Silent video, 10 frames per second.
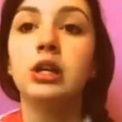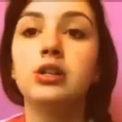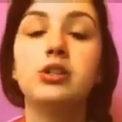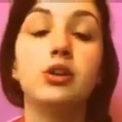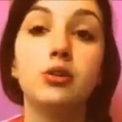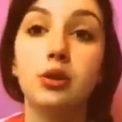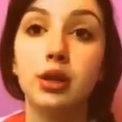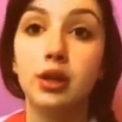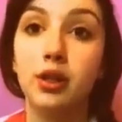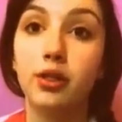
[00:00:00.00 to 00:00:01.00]
So
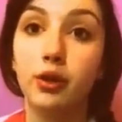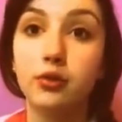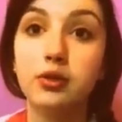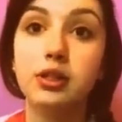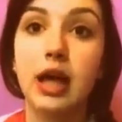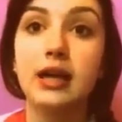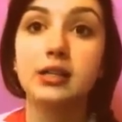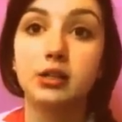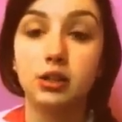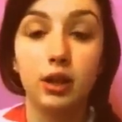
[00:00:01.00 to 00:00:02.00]
those
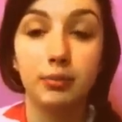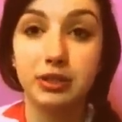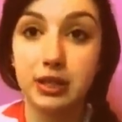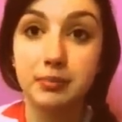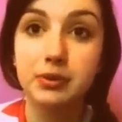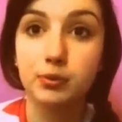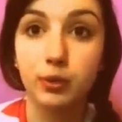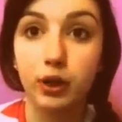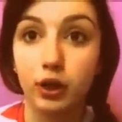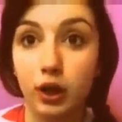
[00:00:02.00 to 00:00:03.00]
last couple tips
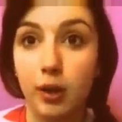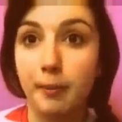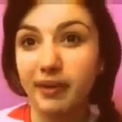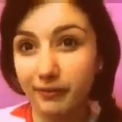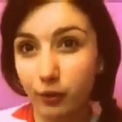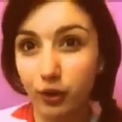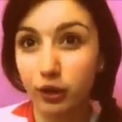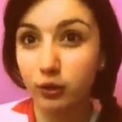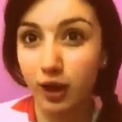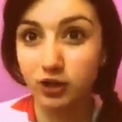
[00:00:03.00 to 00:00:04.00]
were before
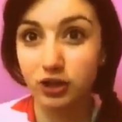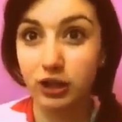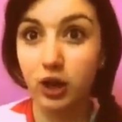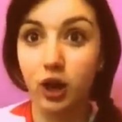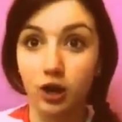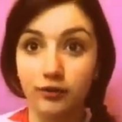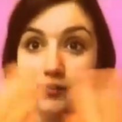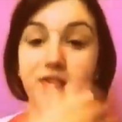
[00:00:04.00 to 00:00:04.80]
you actually are